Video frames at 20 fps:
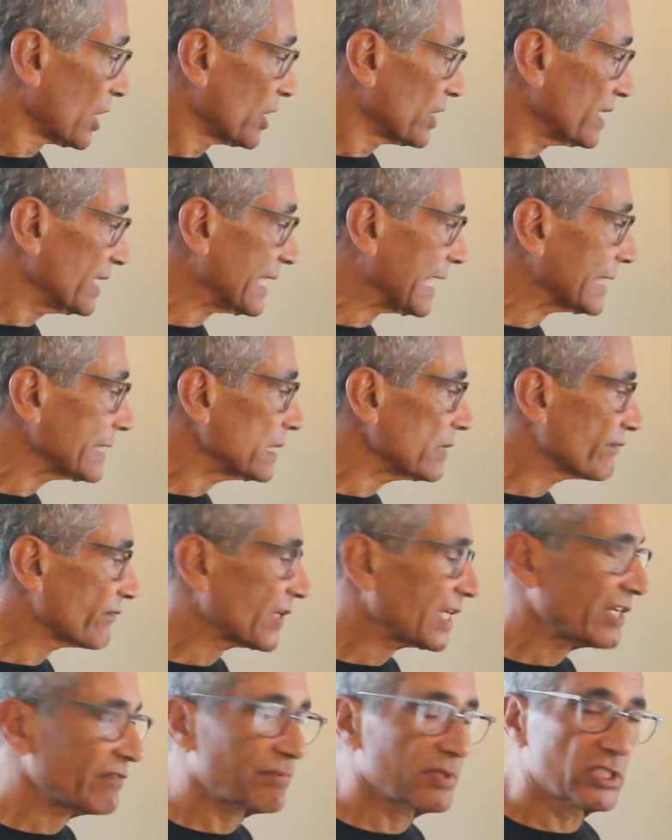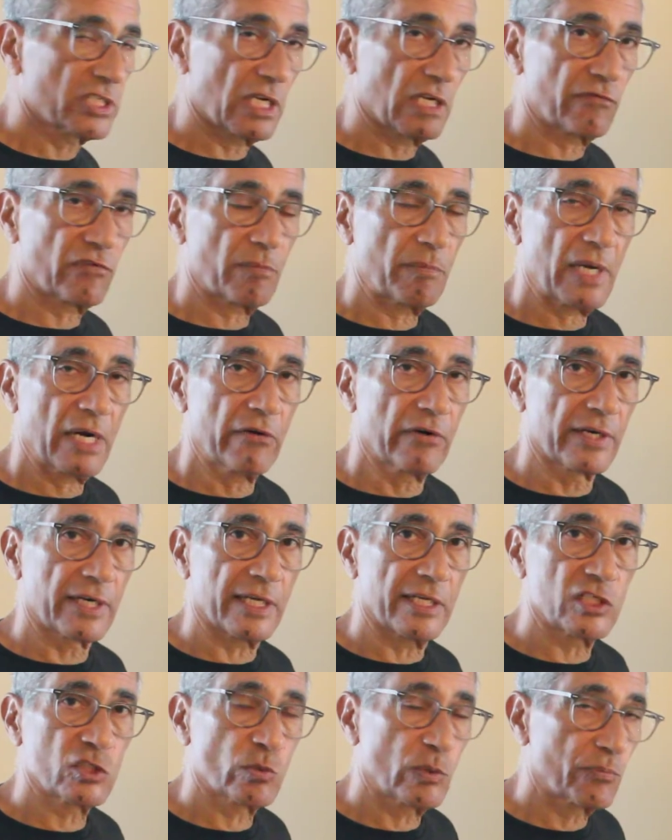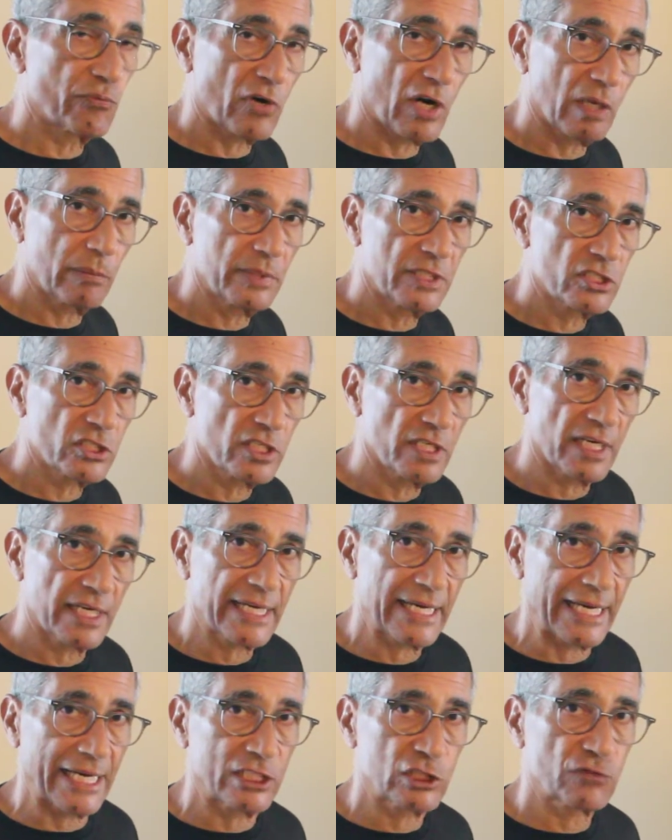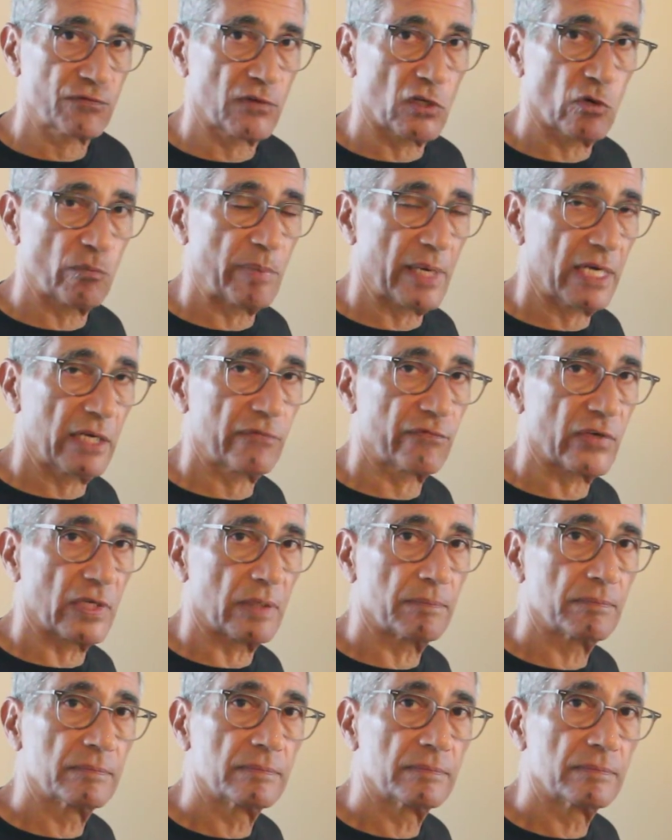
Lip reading: 95% of Americans would probably see a cash flow benefit,